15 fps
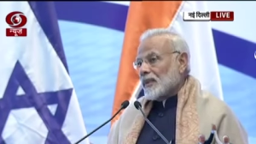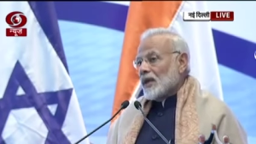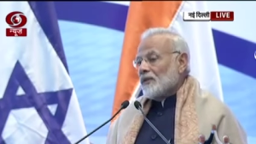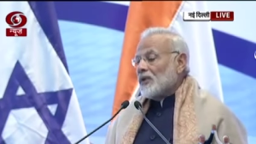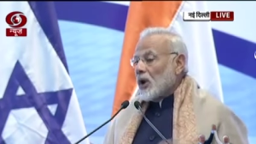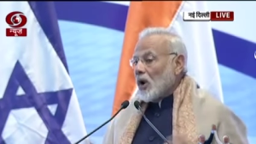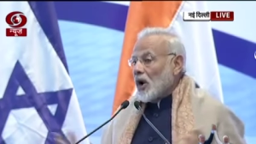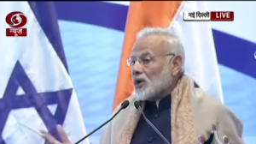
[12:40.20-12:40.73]

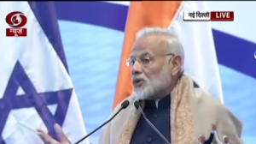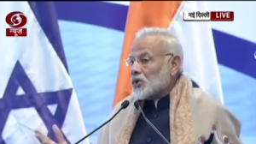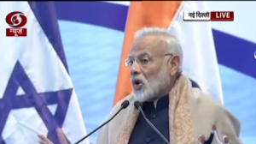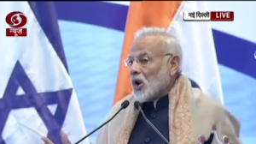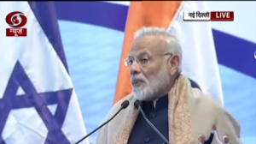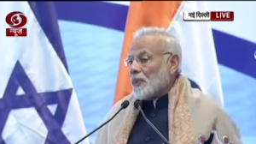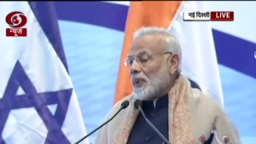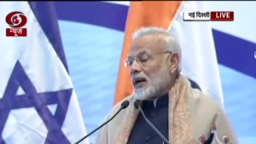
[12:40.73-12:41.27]
We also
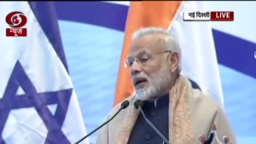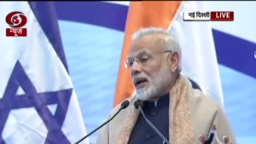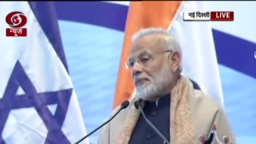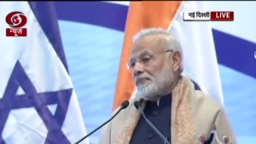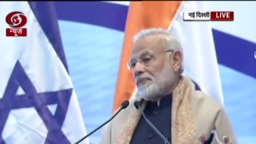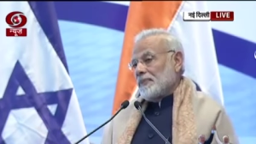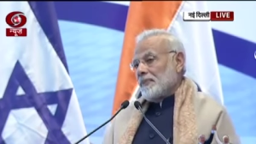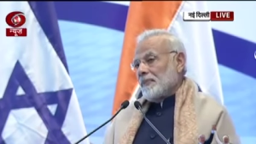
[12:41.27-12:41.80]
opened up
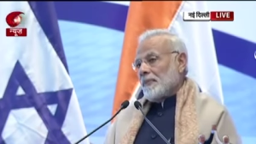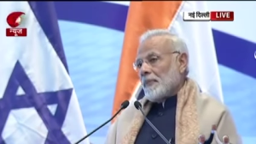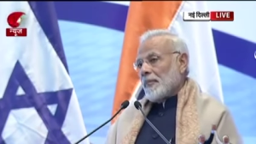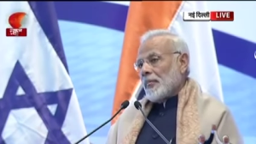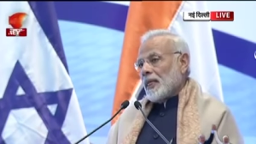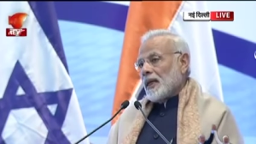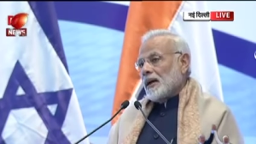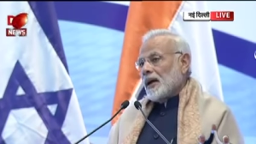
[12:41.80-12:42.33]

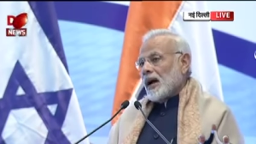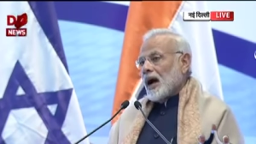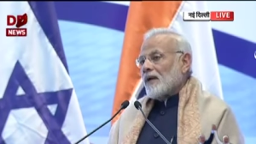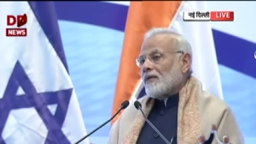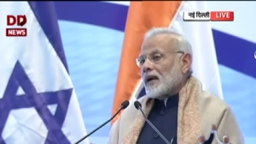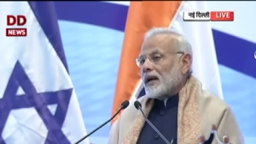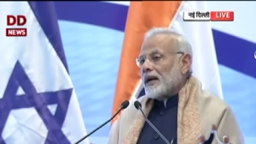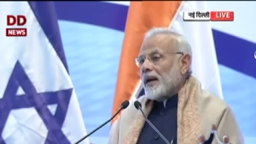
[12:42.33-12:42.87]

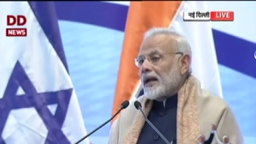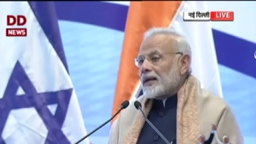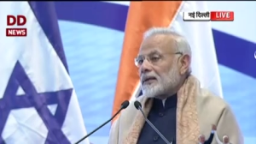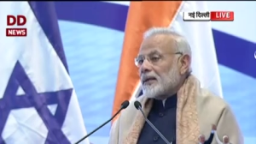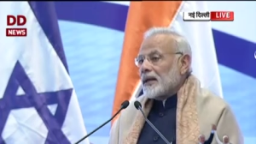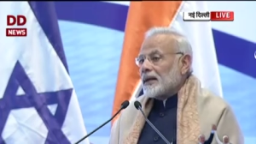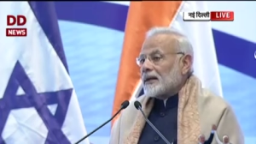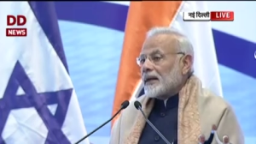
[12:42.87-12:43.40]
our
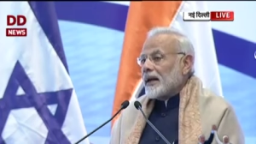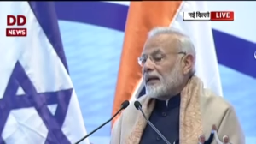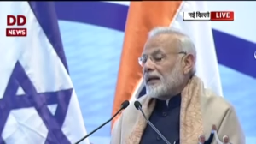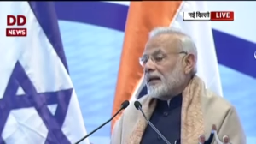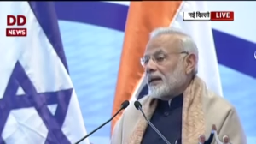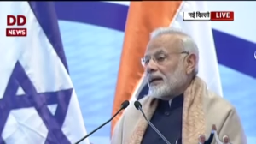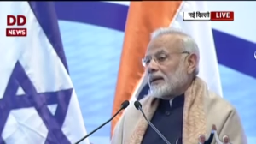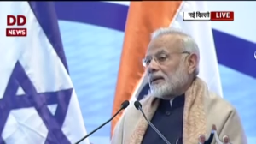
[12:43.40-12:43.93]
national
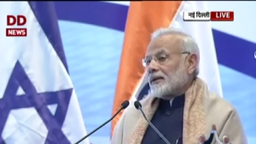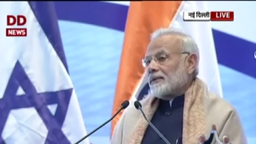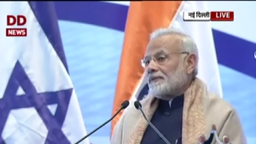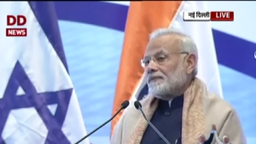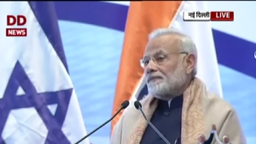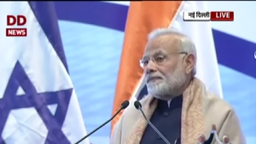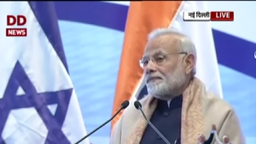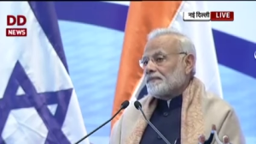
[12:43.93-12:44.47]
carrier,
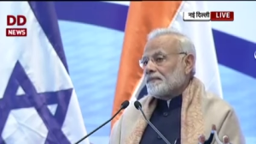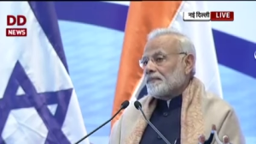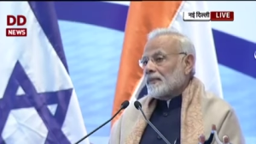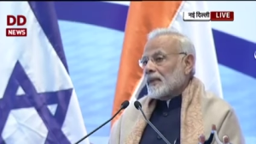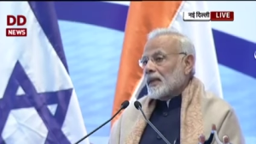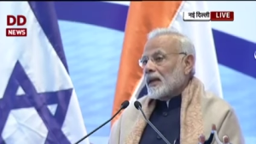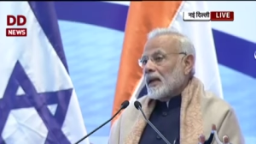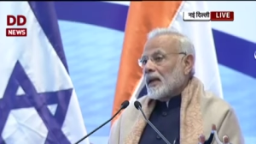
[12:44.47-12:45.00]

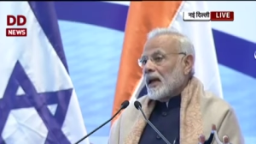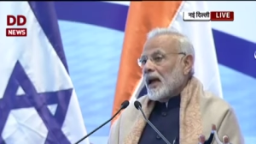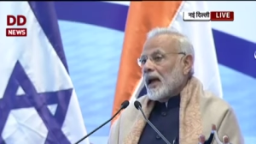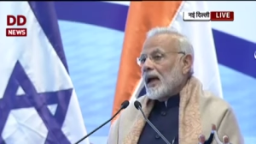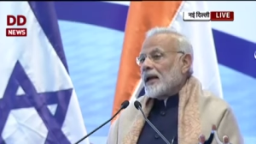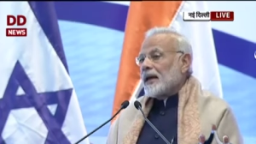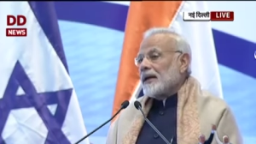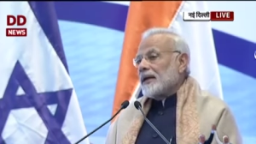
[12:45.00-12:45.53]

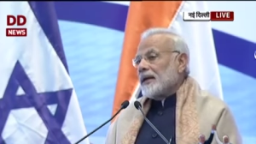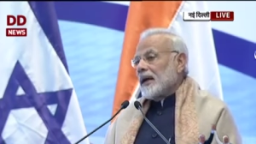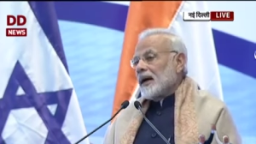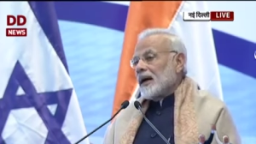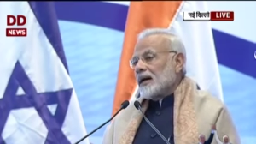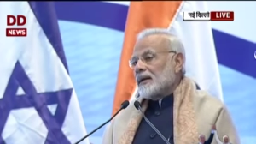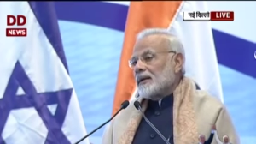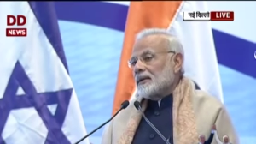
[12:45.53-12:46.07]
Air
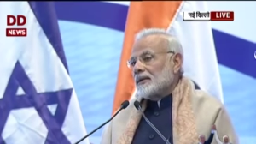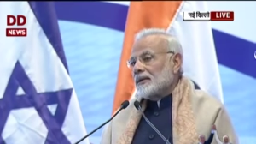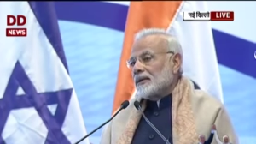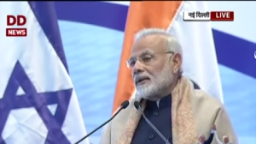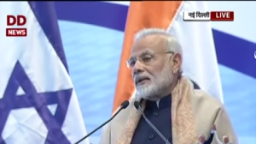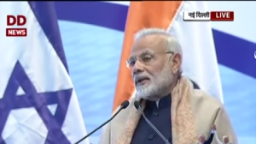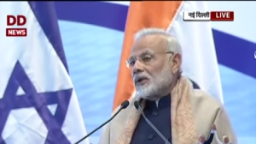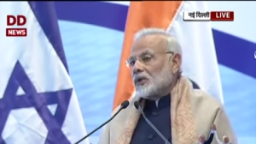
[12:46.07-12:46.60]
India,
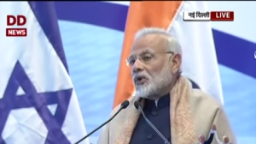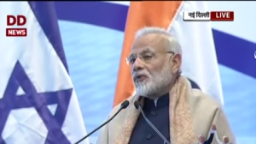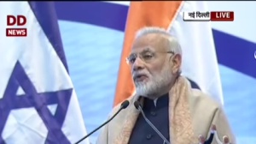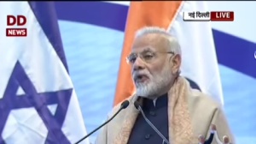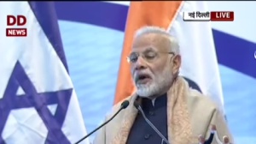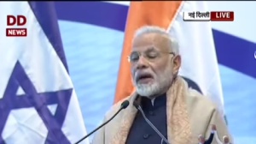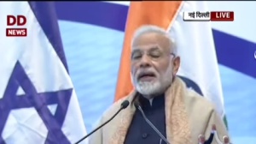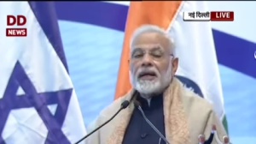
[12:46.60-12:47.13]
to
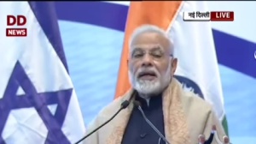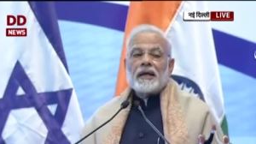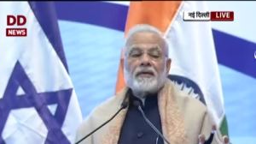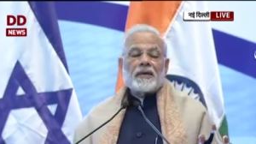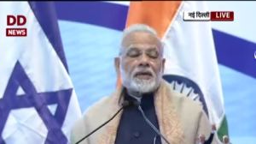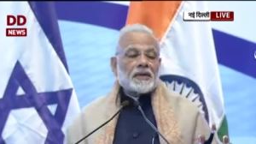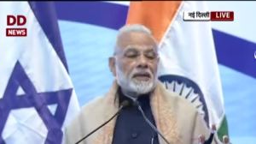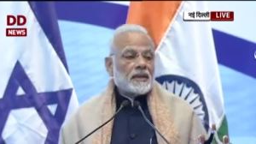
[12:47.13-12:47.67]
foreign
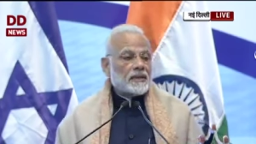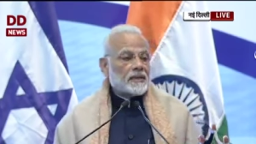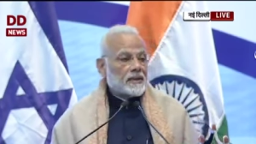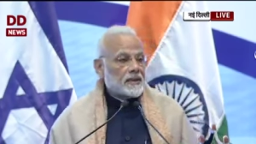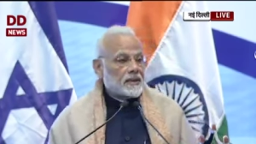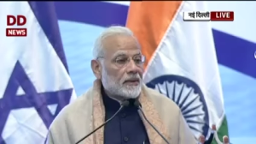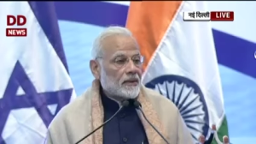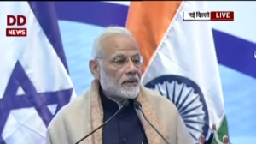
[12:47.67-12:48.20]

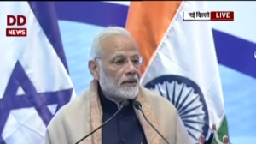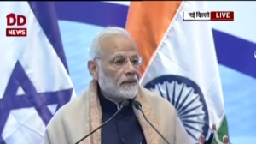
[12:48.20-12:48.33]
investors.